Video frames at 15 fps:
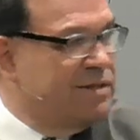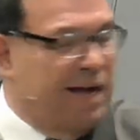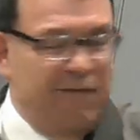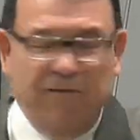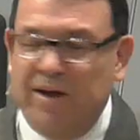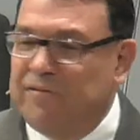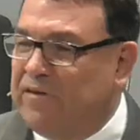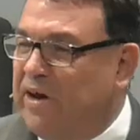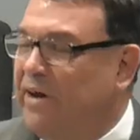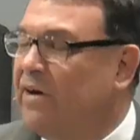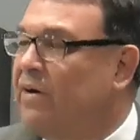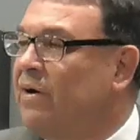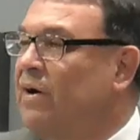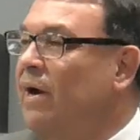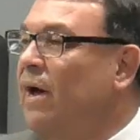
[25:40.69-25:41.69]
I've lived
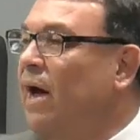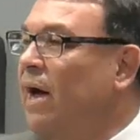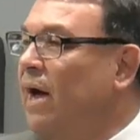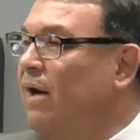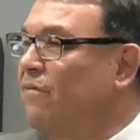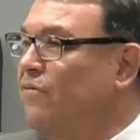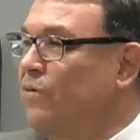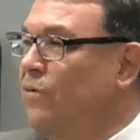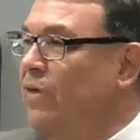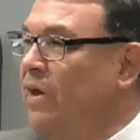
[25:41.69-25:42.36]
here uh, for the